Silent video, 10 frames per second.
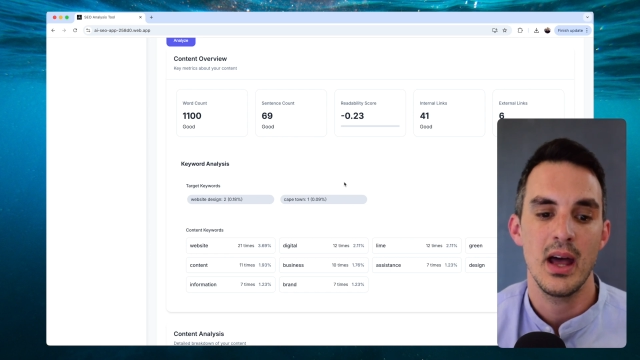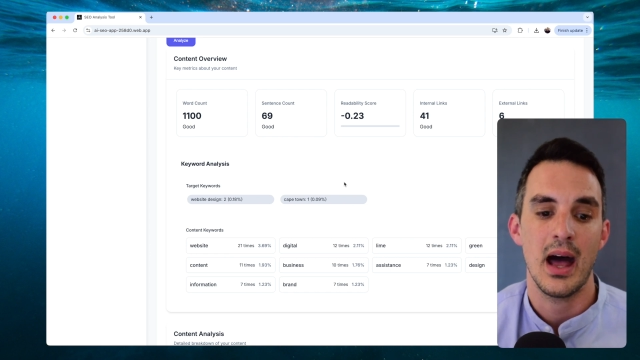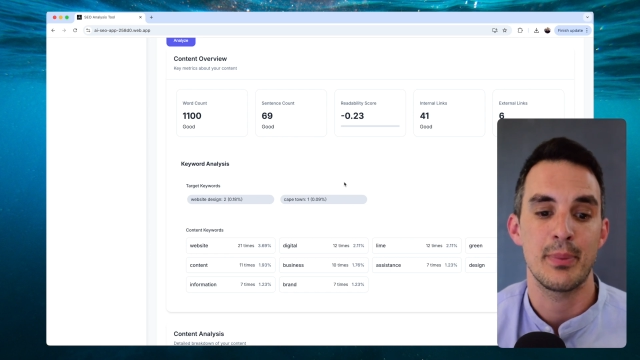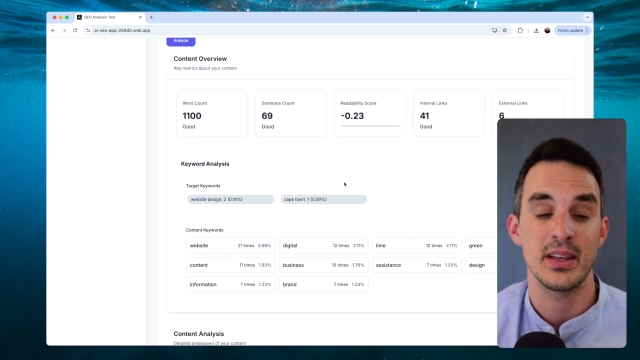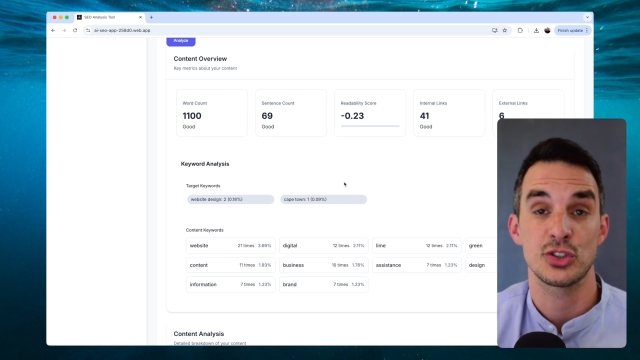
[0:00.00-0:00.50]

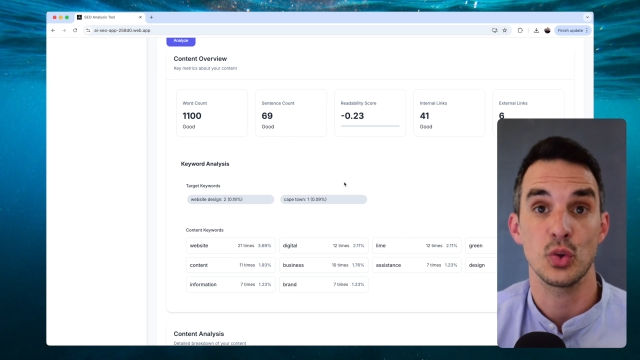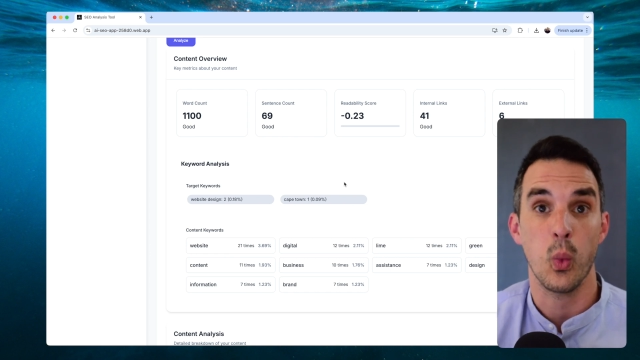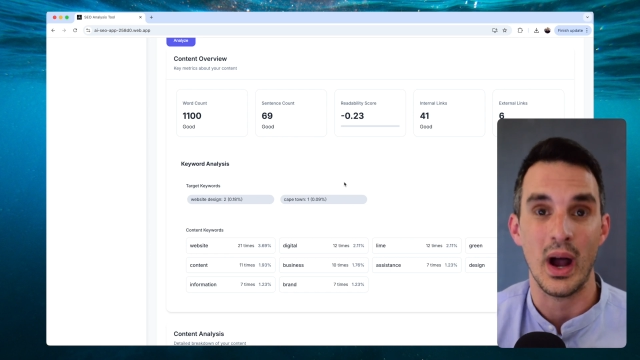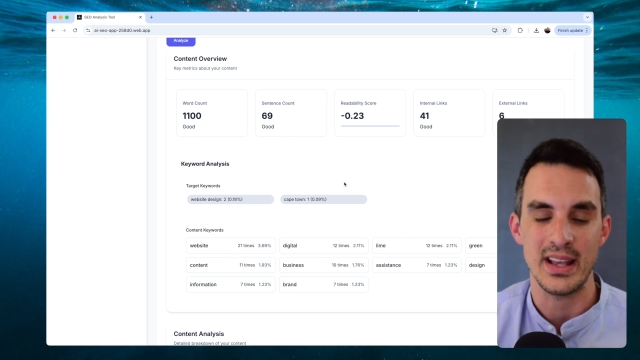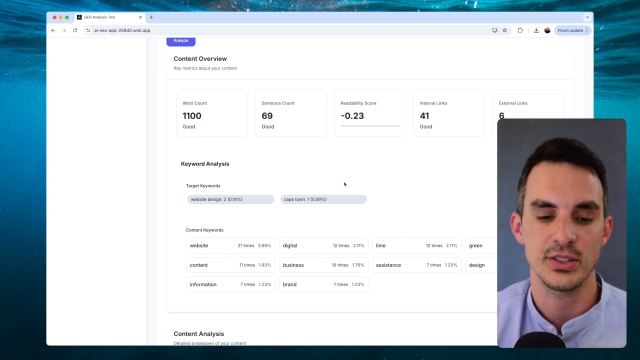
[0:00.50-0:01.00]
appears
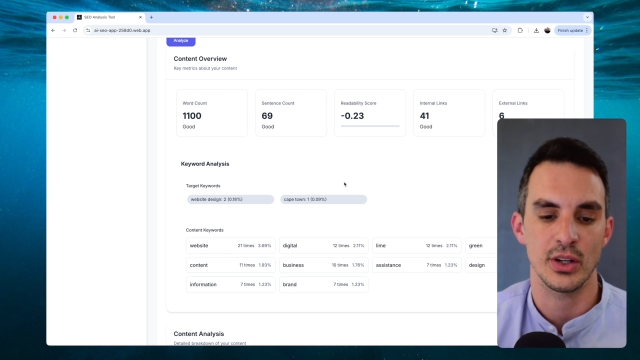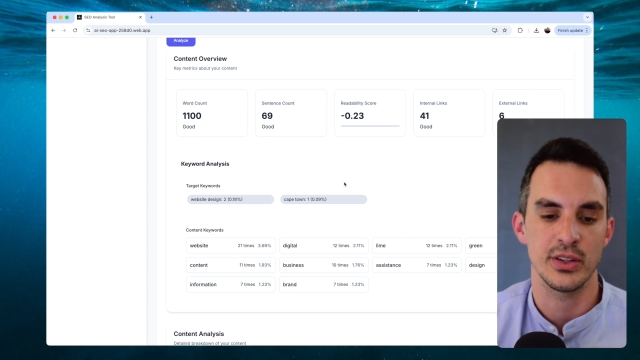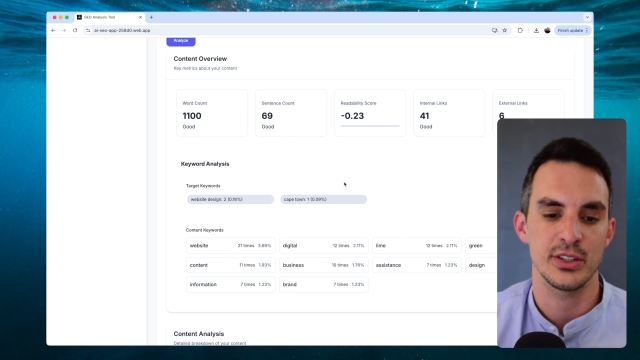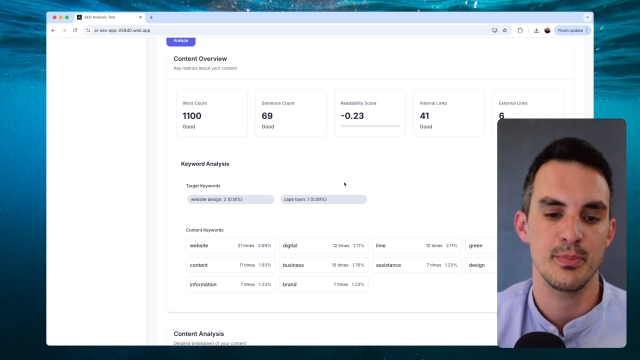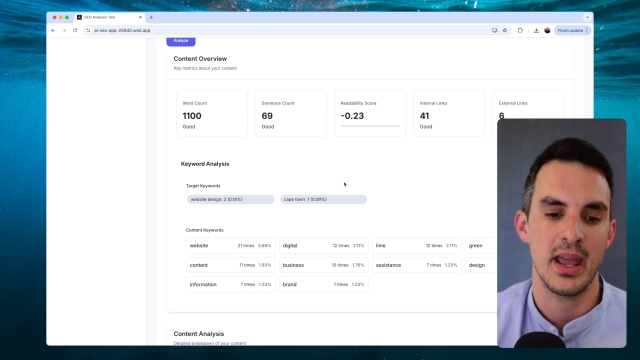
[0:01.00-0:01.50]
twice on
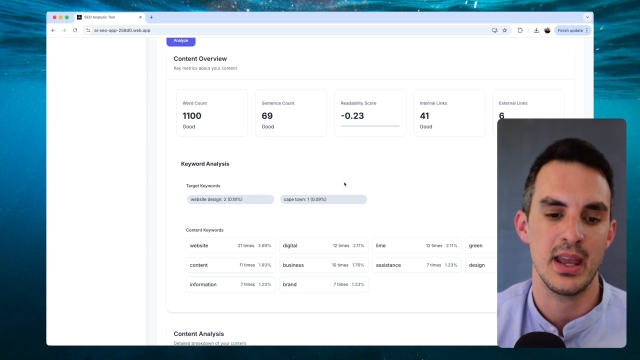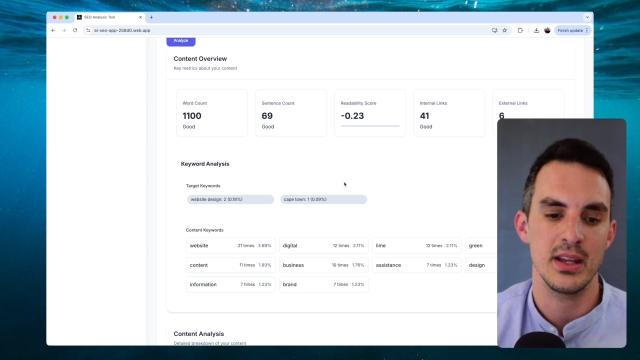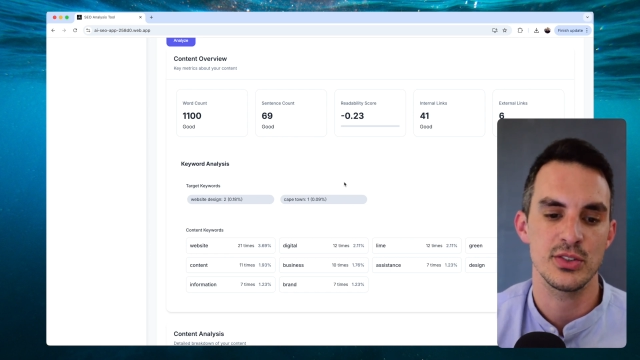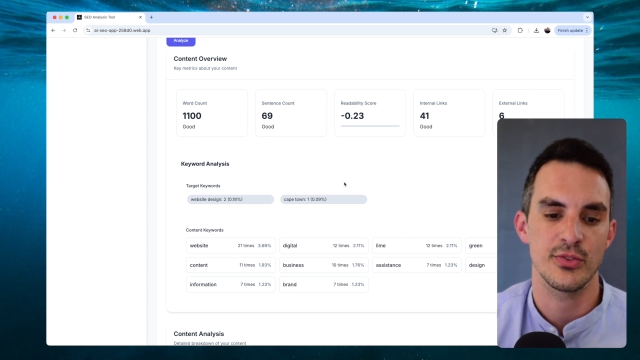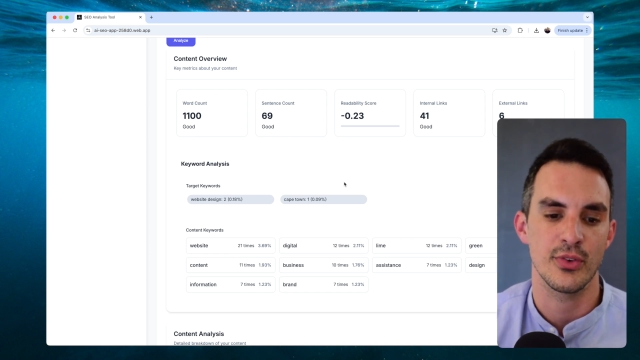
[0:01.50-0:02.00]
this
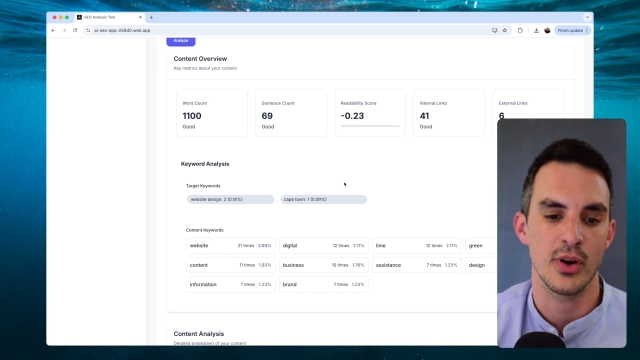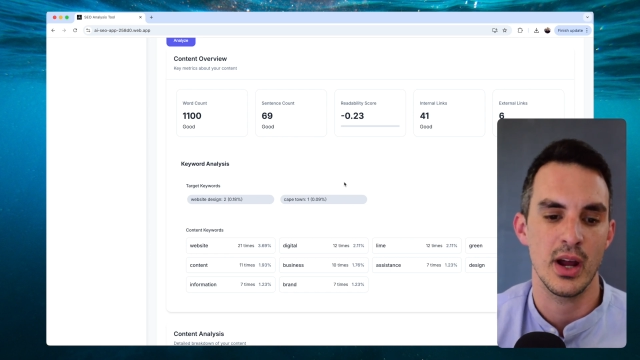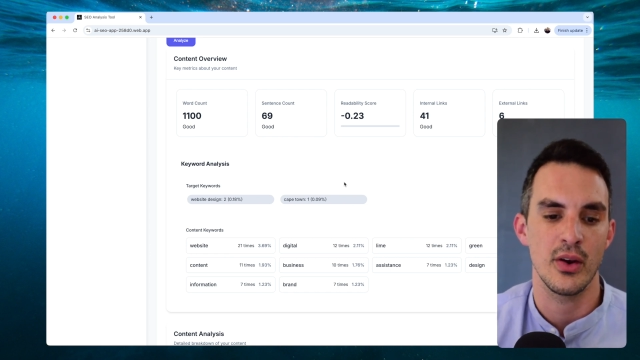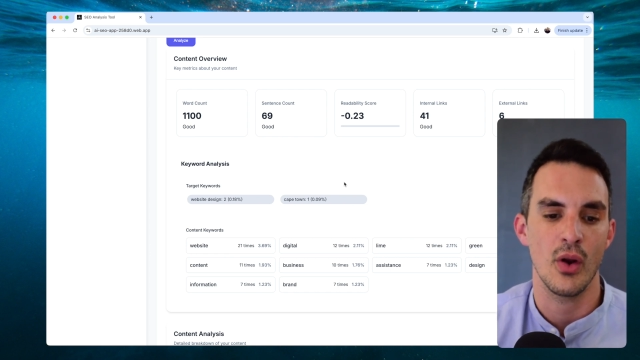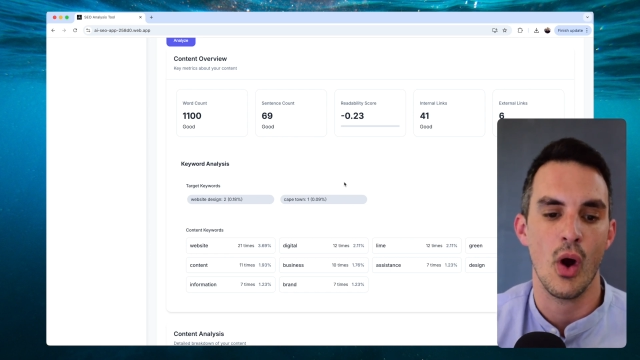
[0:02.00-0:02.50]
page for
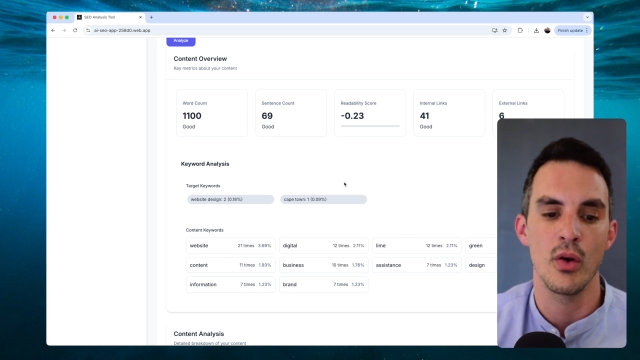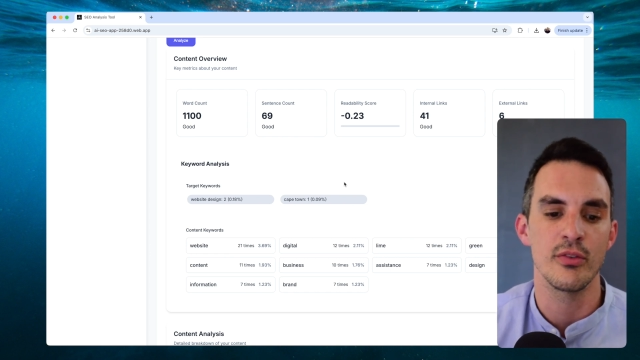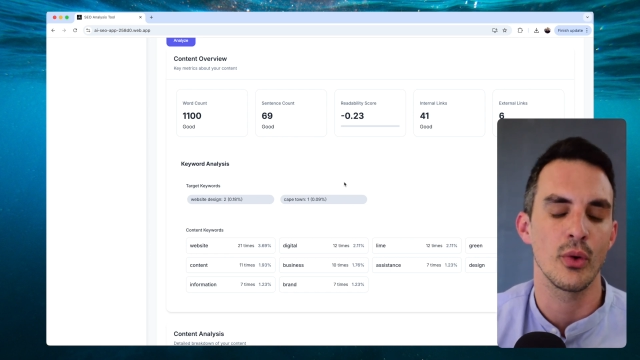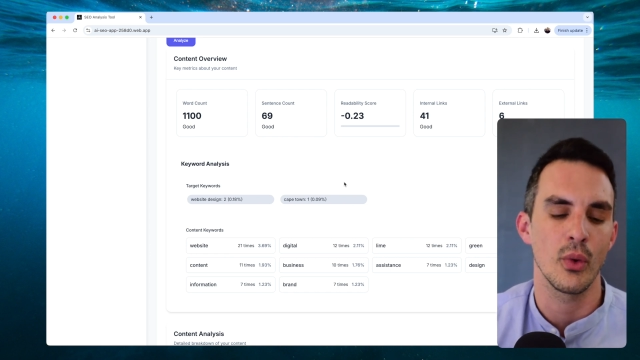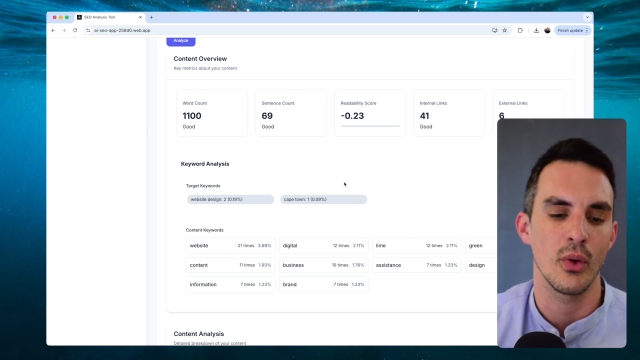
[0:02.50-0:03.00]
an
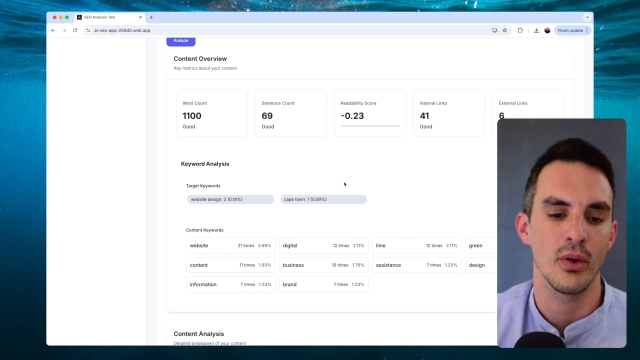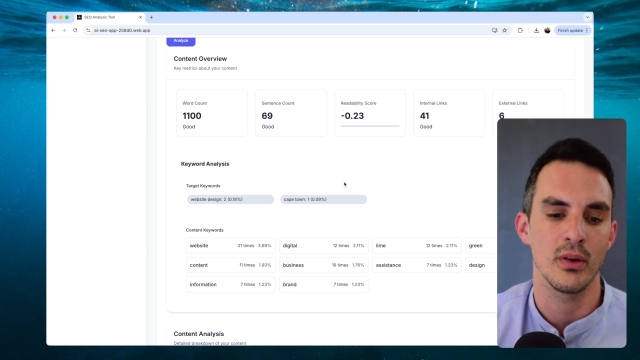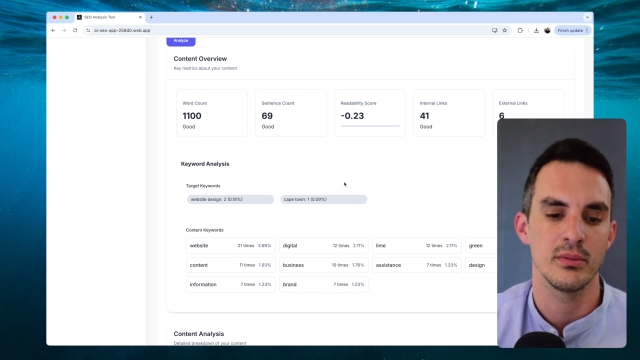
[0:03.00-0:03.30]
overall